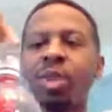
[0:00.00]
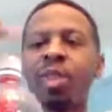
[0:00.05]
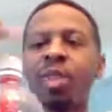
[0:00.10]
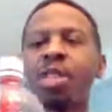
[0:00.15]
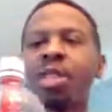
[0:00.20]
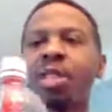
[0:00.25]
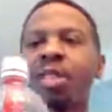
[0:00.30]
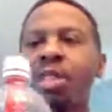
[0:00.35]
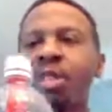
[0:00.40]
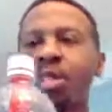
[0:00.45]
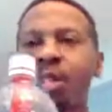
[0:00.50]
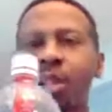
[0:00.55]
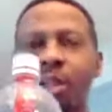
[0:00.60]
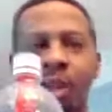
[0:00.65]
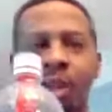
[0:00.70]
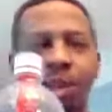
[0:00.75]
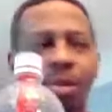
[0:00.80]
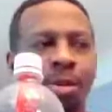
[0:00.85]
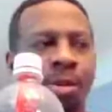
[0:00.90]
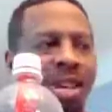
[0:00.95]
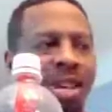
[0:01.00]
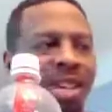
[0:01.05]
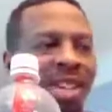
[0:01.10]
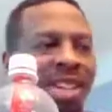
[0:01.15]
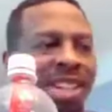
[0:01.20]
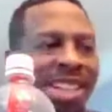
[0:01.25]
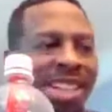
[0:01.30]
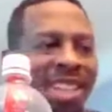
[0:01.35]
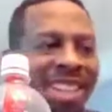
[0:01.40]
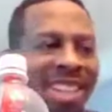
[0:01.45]
first thing to note
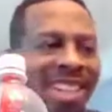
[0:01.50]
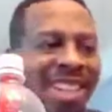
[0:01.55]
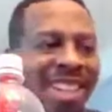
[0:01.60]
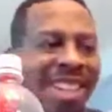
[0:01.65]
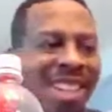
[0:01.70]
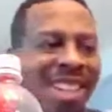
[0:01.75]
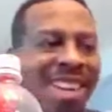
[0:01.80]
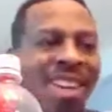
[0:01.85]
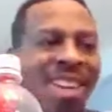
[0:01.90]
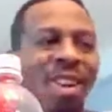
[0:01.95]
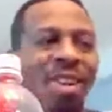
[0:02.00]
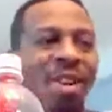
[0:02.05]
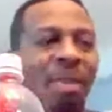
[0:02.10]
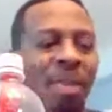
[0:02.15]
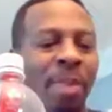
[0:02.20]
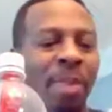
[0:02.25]
or